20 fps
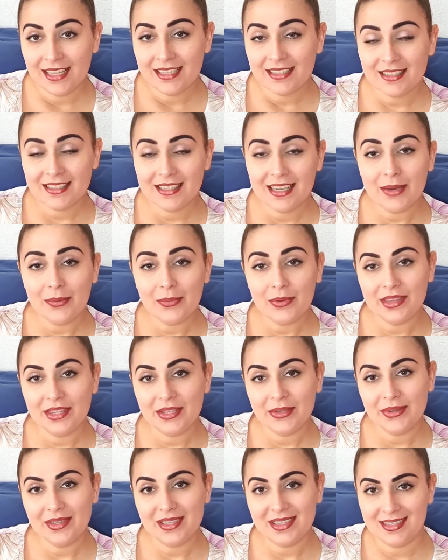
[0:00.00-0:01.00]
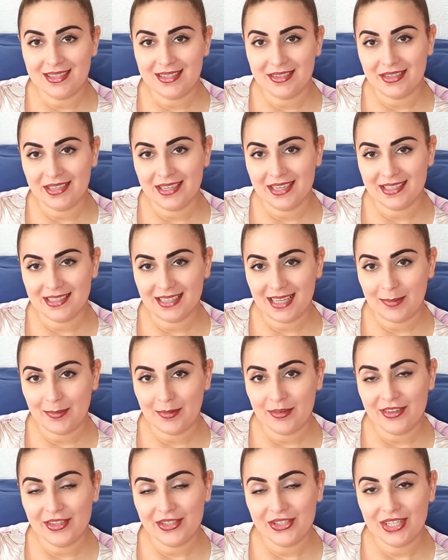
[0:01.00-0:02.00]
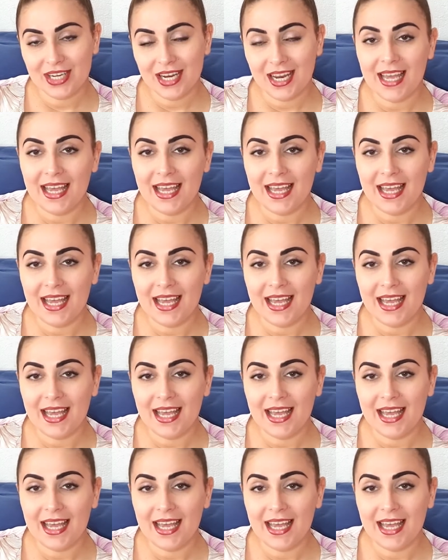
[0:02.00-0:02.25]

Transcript: Today with you is Zerina Zinger,